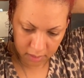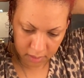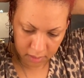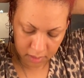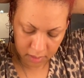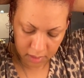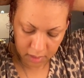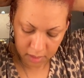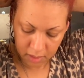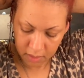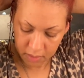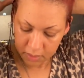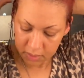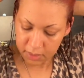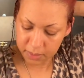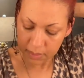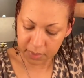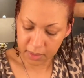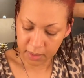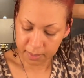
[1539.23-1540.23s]
I know
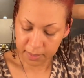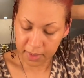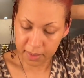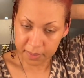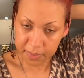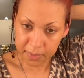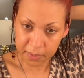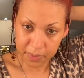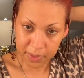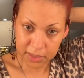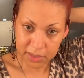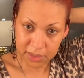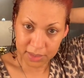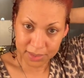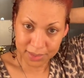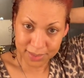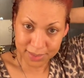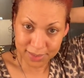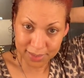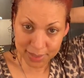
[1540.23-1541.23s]
some of y'all might be watching
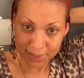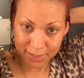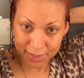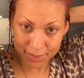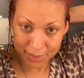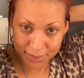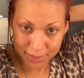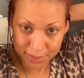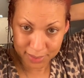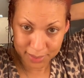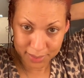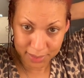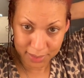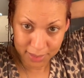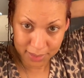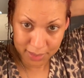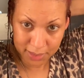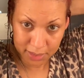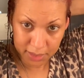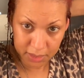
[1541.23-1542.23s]
this like,
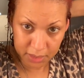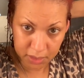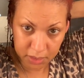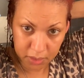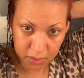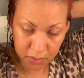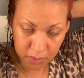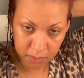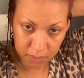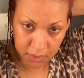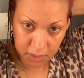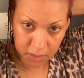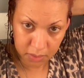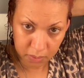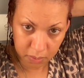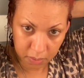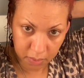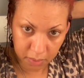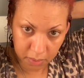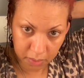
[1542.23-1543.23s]
honey, that is too much
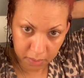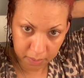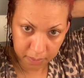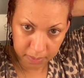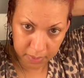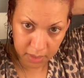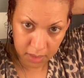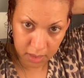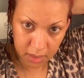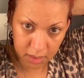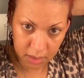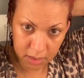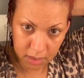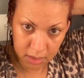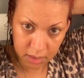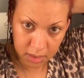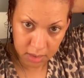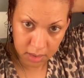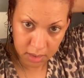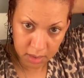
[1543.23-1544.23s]
work, but
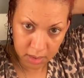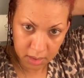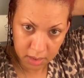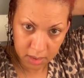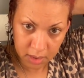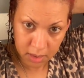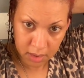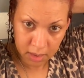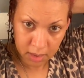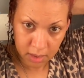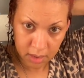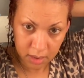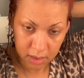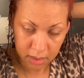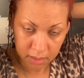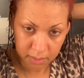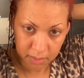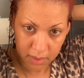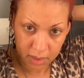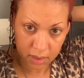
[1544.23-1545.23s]
I
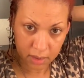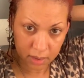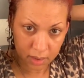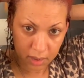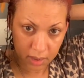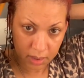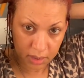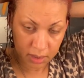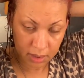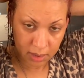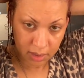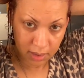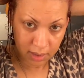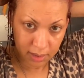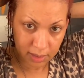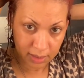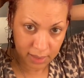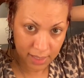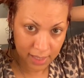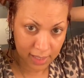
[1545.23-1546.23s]
mean, it's
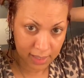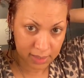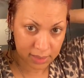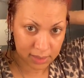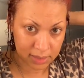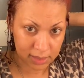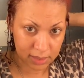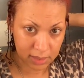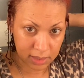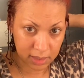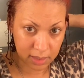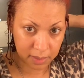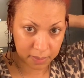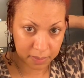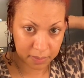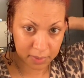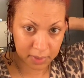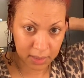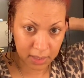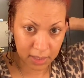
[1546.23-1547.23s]
gonna last a
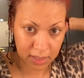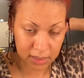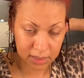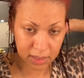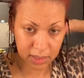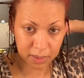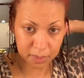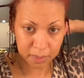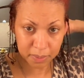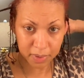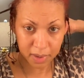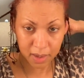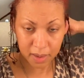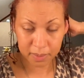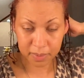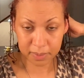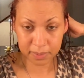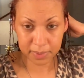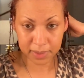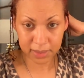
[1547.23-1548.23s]
couple of days. It could
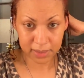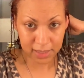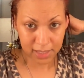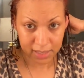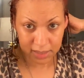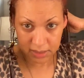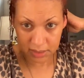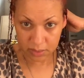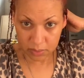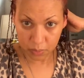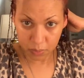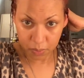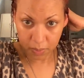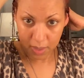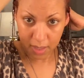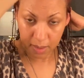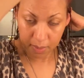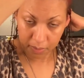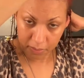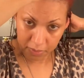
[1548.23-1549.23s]
probably last
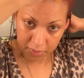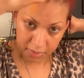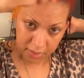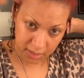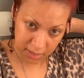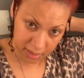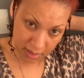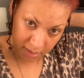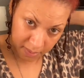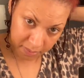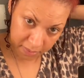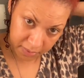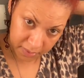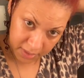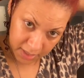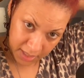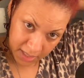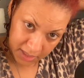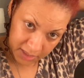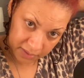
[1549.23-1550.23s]
way more than a couple of
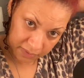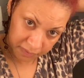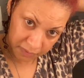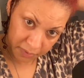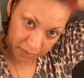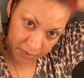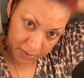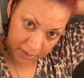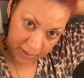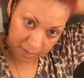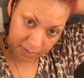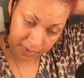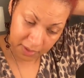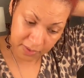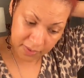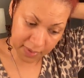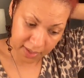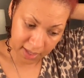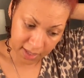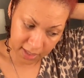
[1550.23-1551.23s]
days for some of
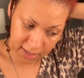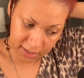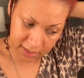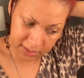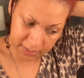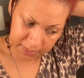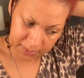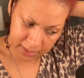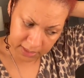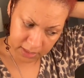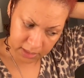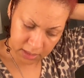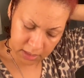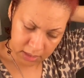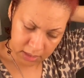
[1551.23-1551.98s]
you guys, but